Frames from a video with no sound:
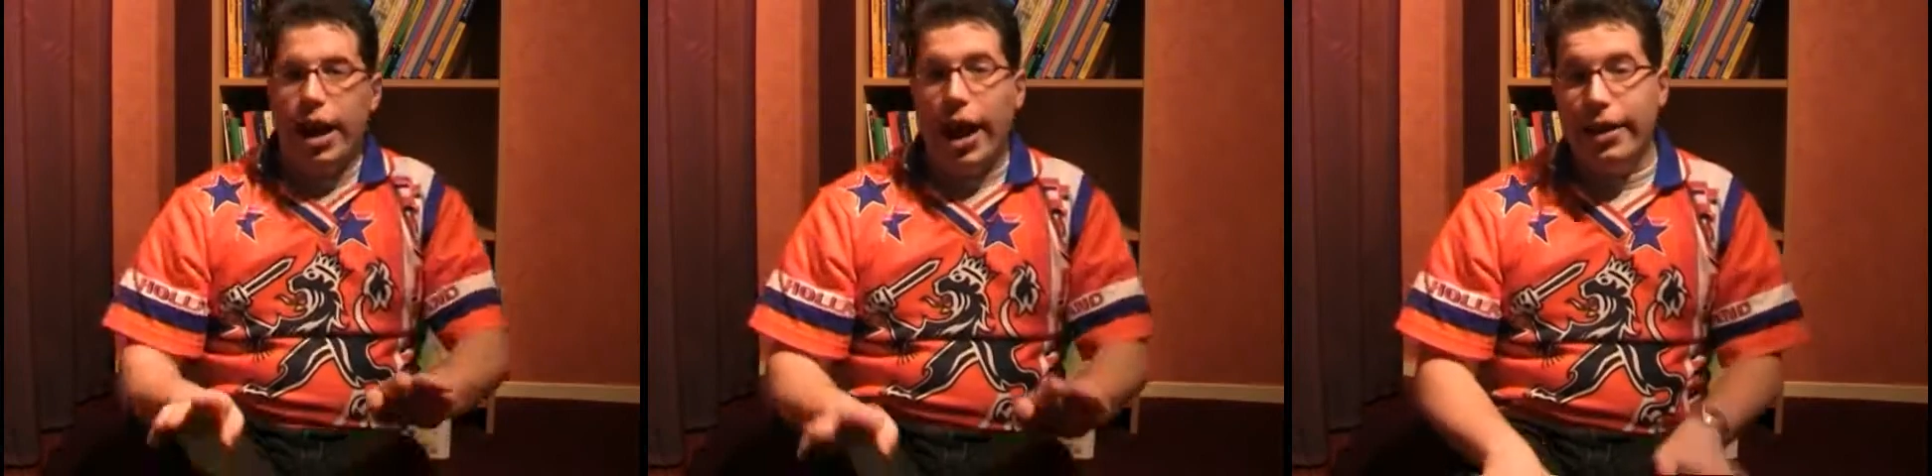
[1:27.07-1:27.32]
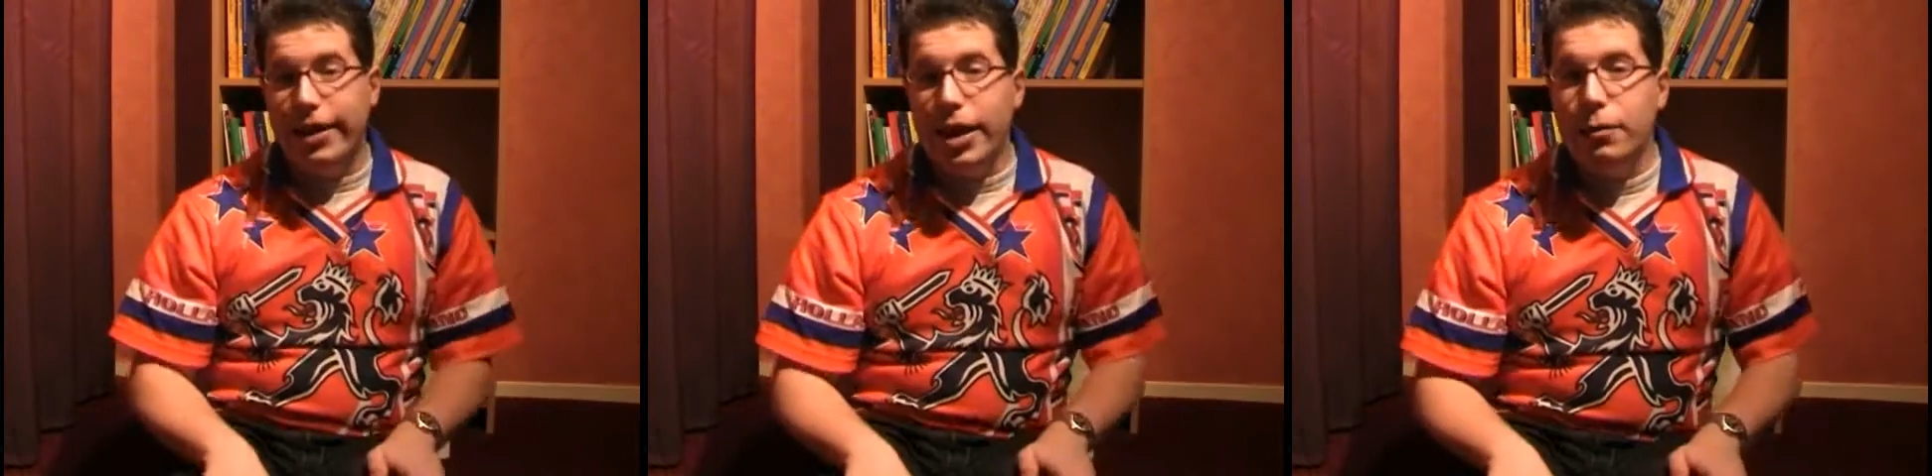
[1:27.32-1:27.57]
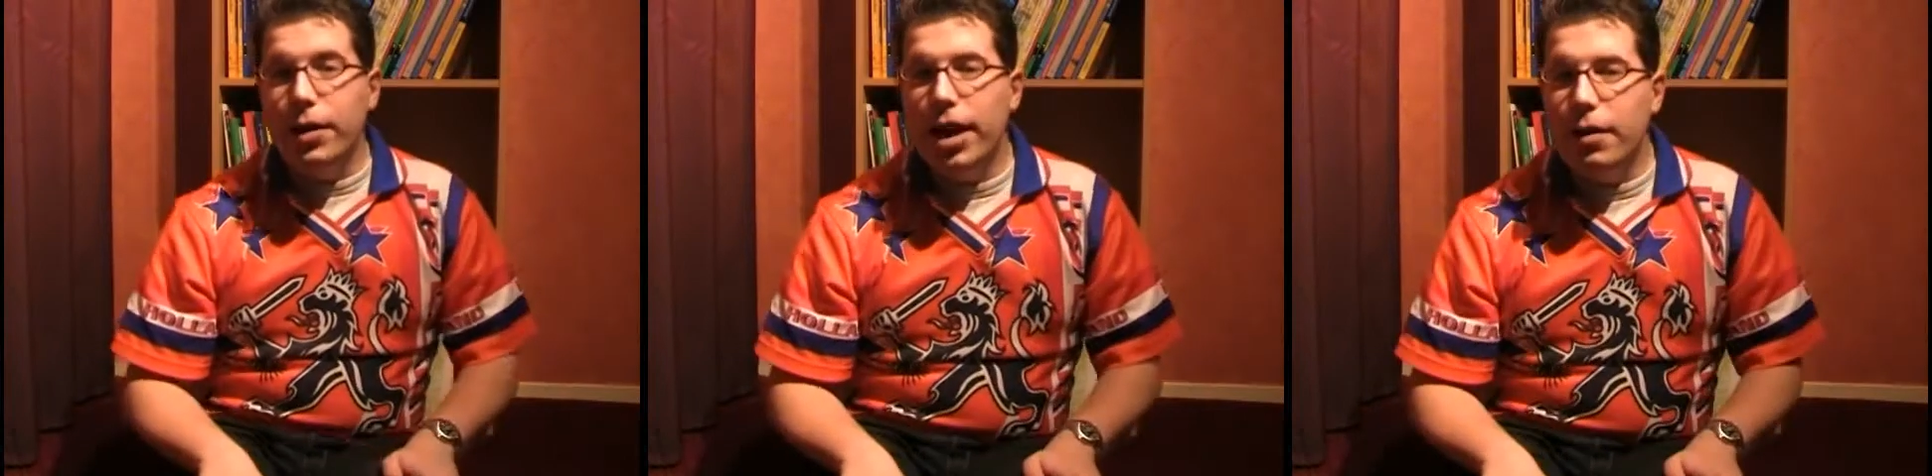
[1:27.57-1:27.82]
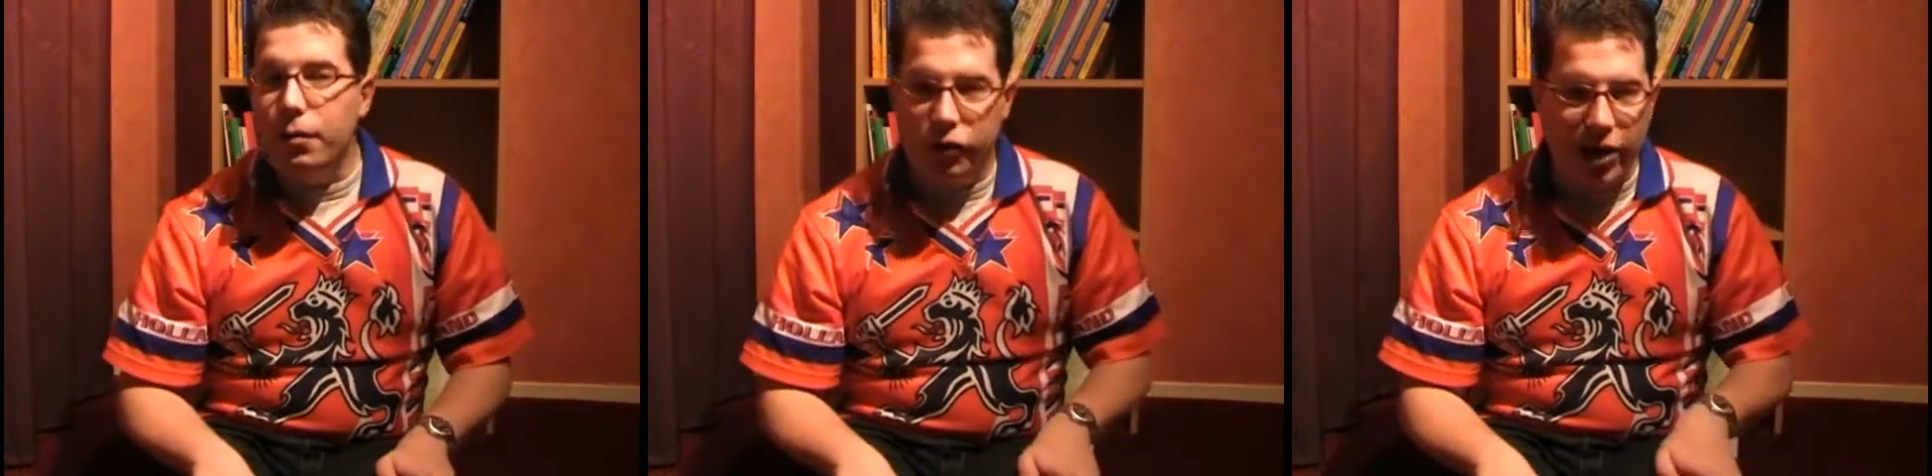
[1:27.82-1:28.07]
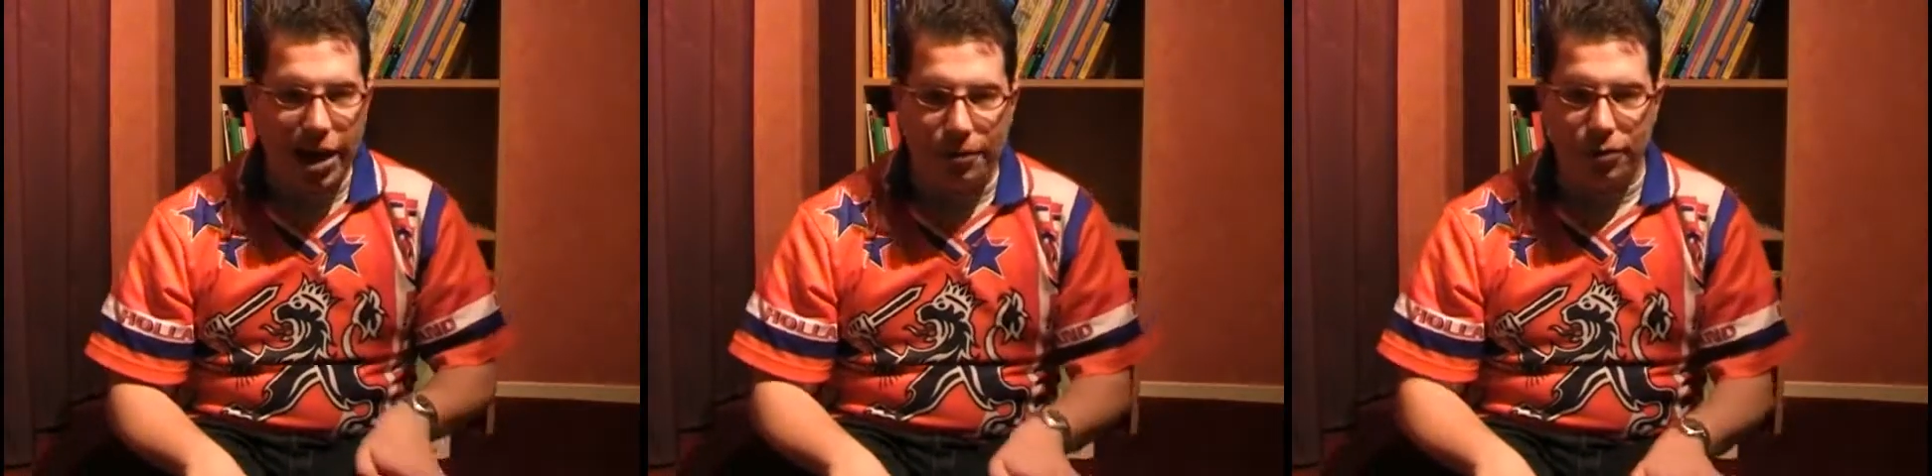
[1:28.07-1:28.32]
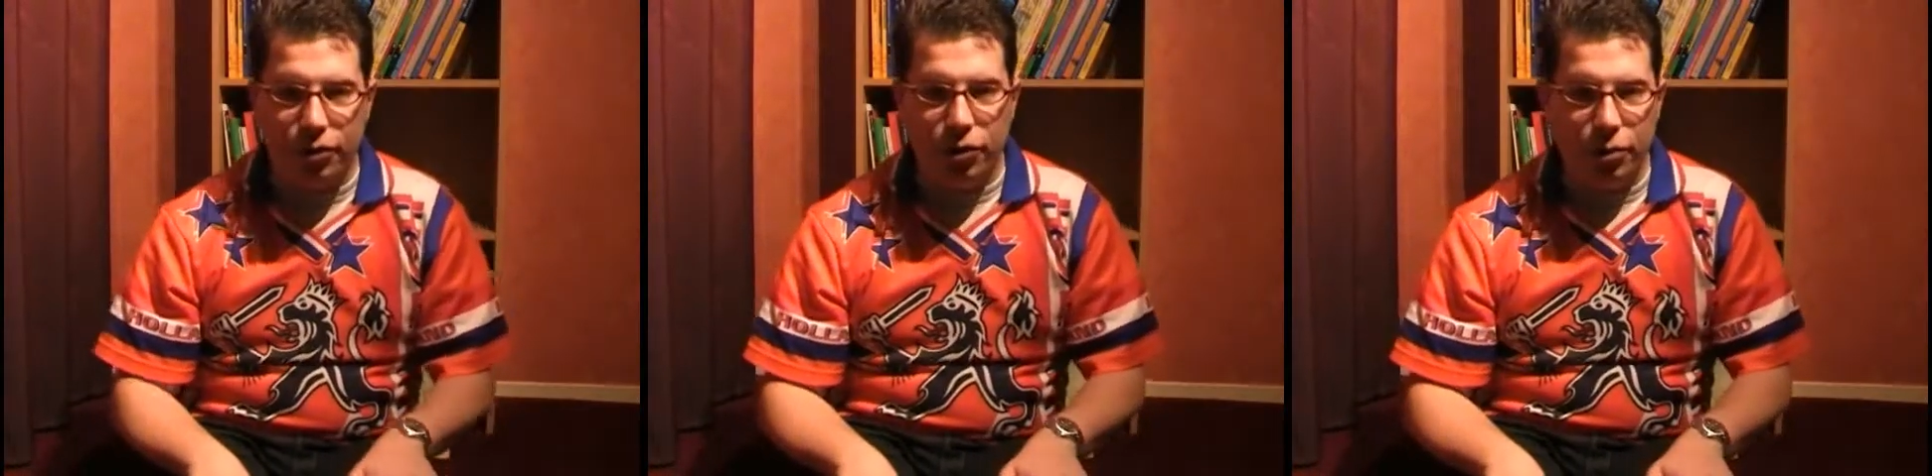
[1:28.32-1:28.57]
And then we have
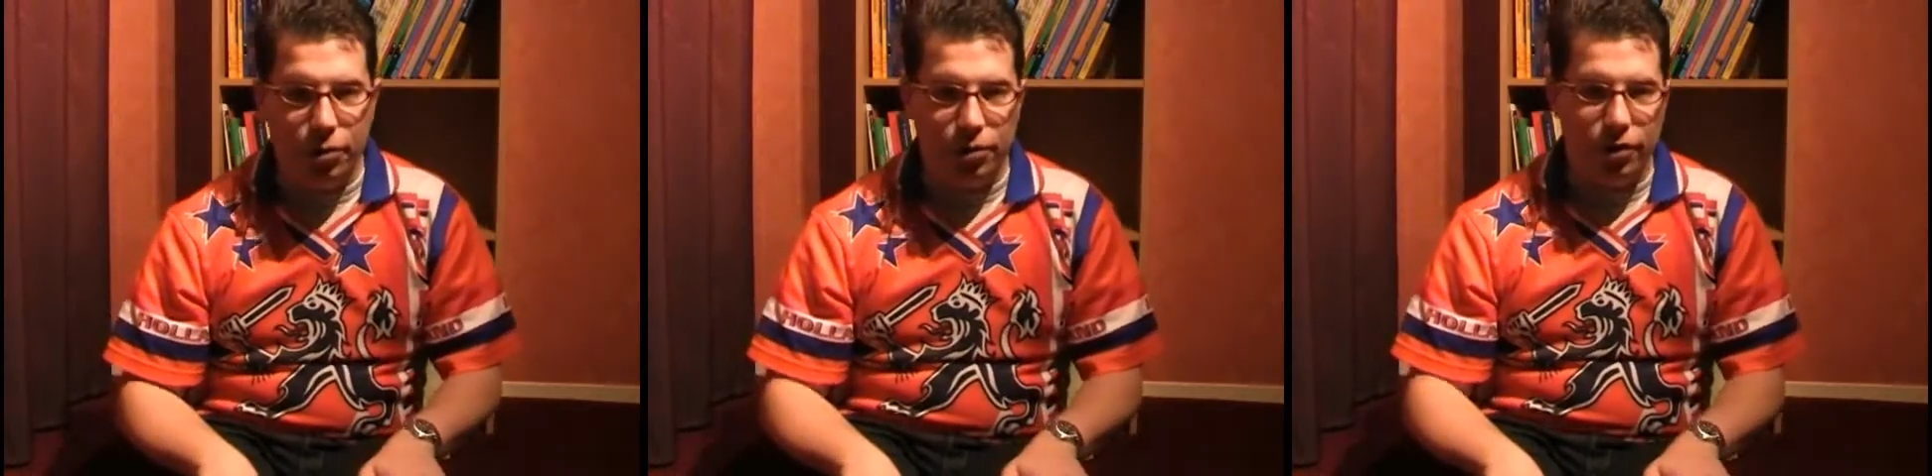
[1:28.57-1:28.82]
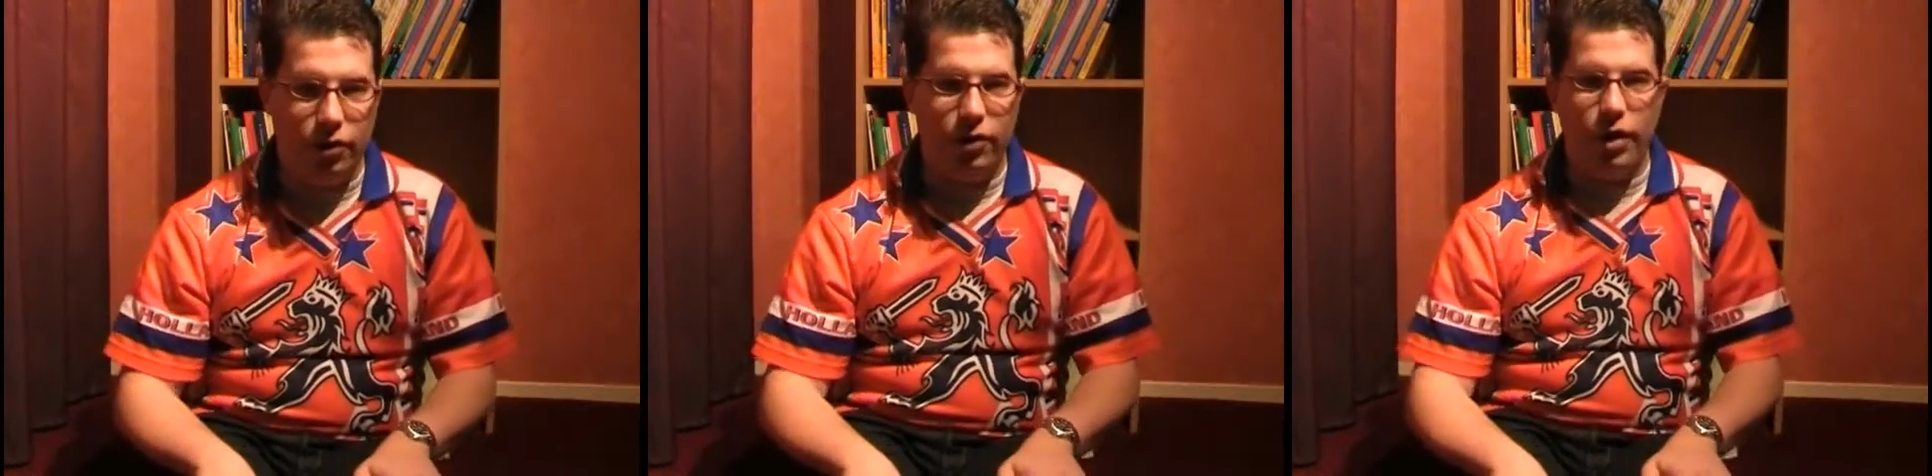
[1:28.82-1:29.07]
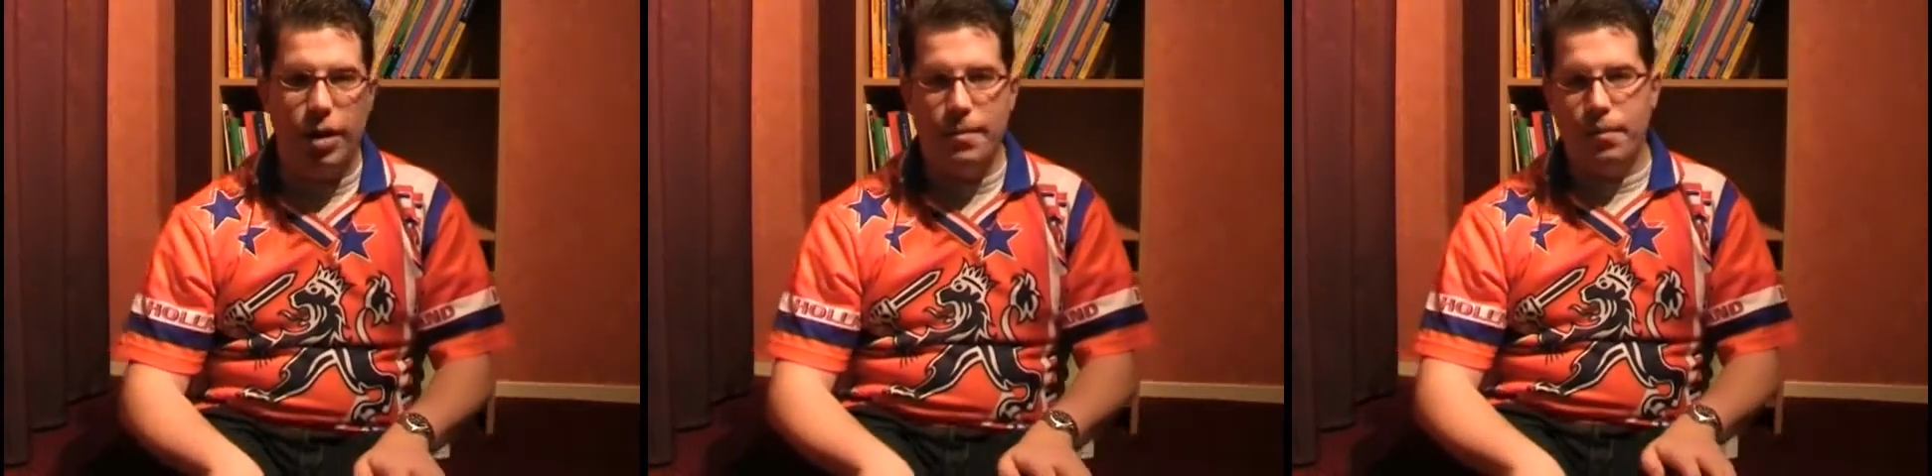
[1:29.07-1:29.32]
Jeff Tunes,